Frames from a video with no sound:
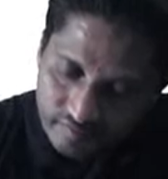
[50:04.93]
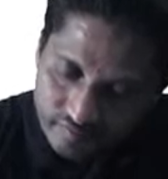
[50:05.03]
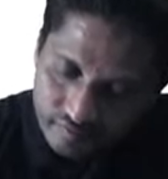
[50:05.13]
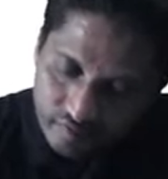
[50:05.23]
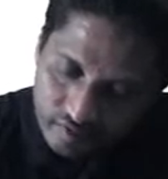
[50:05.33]

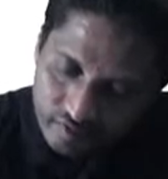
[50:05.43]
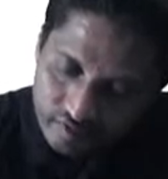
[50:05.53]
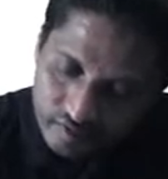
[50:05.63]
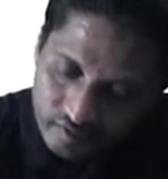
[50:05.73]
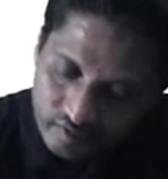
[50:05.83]
4,
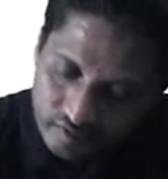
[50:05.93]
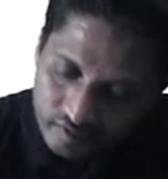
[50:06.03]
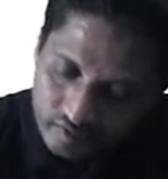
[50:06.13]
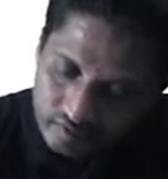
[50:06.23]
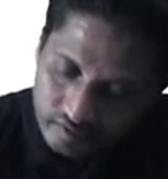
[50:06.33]

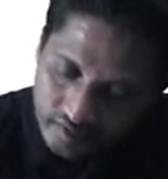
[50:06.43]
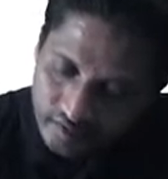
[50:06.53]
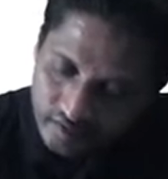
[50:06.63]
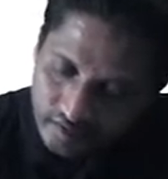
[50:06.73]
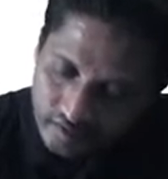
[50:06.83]

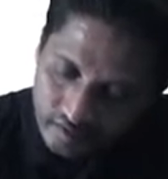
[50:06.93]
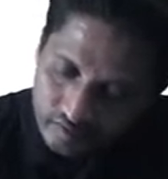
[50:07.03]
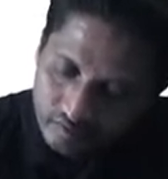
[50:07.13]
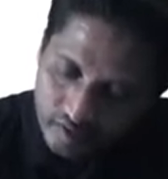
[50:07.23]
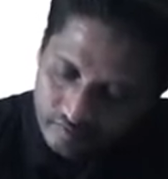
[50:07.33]
3,
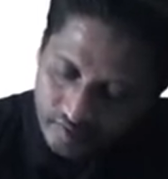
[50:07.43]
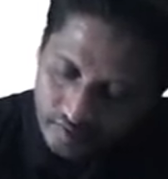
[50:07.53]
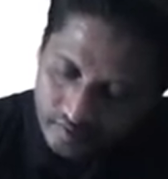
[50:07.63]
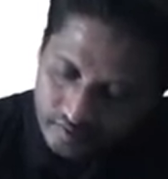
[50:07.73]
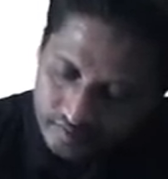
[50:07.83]
2, and
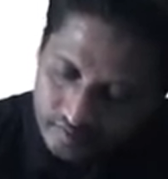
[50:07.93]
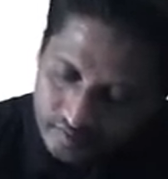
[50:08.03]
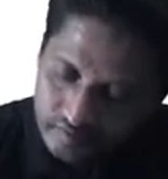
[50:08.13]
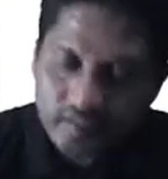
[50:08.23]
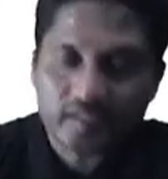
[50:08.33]
1.
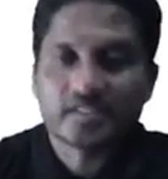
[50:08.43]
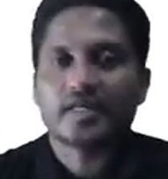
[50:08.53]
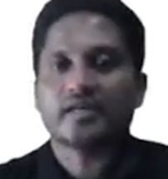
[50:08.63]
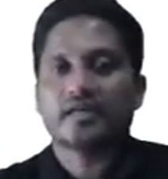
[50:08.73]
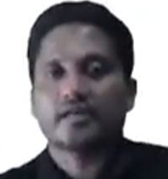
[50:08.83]
That's it.